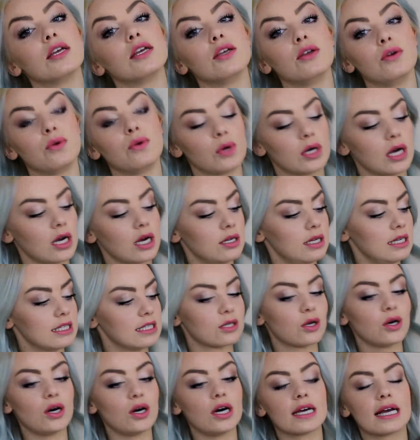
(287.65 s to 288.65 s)
you will go,
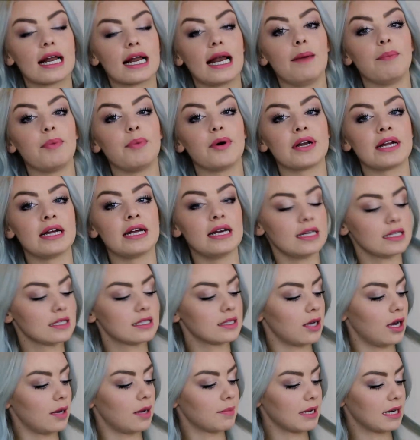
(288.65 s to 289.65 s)
it's got a clip on it,
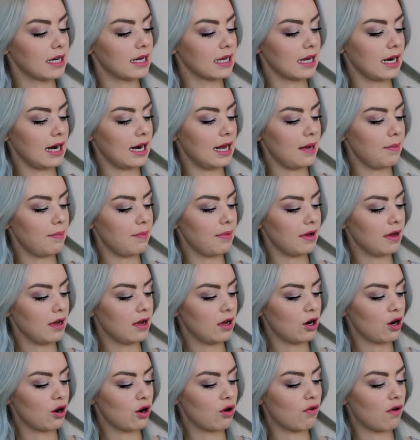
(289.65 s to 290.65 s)
so I'm going to clip
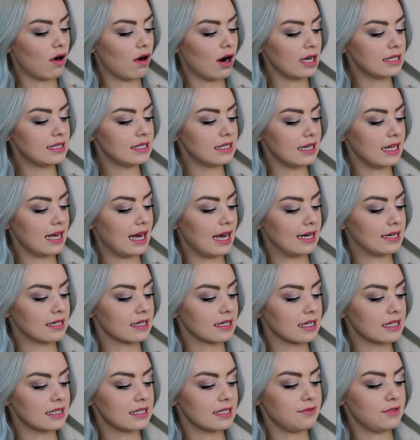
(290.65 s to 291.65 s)
right at the end,
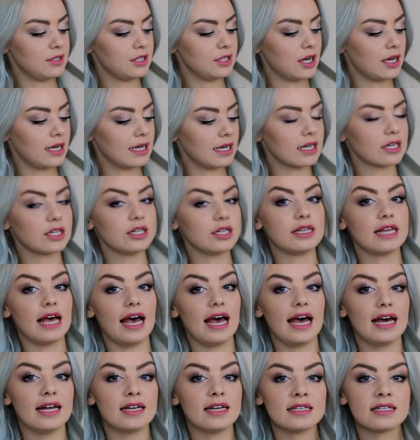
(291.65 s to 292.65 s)
because if you don't include
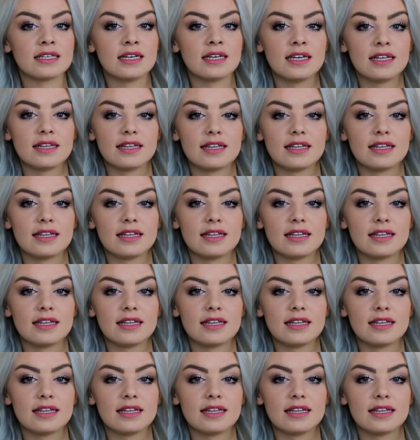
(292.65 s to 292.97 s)
the end,